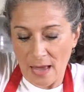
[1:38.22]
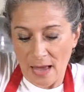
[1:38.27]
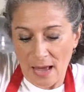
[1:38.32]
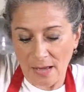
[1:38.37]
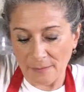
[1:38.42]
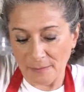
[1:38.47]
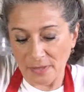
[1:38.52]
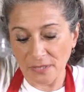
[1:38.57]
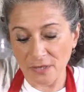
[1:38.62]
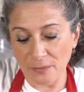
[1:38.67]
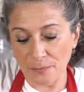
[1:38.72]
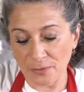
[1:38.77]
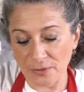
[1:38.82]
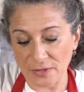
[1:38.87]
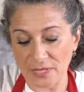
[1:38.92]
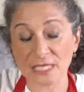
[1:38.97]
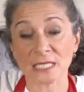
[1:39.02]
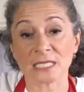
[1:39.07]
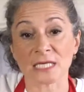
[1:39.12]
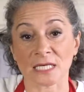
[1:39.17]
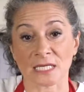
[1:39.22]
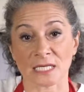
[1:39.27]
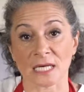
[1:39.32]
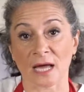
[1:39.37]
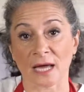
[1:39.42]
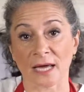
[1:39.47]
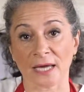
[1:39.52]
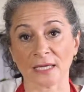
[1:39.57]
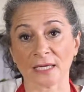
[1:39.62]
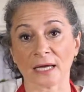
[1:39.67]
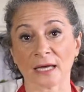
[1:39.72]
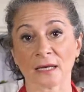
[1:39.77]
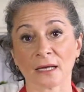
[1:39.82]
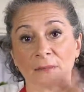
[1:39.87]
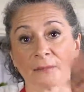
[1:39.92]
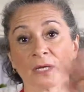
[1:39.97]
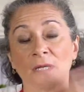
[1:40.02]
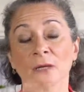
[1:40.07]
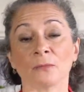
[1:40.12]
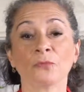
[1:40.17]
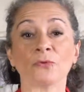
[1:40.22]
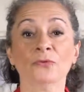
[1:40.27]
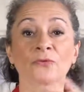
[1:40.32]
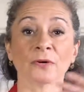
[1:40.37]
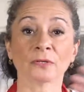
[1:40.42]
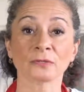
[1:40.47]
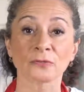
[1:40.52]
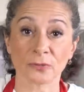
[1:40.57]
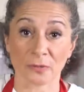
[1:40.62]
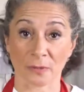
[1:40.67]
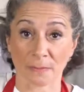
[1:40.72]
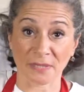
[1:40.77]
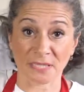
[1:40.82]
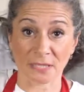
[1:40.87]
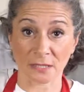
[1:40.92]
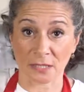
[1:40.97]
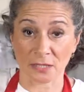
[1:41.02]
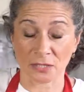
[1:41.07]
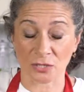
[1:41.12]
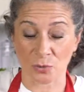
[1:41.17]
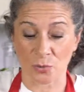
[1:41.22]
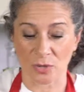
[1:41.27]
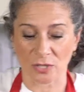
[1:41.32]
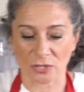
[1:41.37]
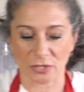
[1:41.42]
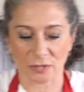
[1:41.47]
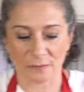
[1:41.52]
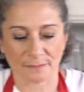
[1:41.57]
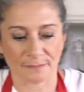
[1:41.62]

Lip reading: I'm going to put this aside and I'm going to move on to the butternut squash.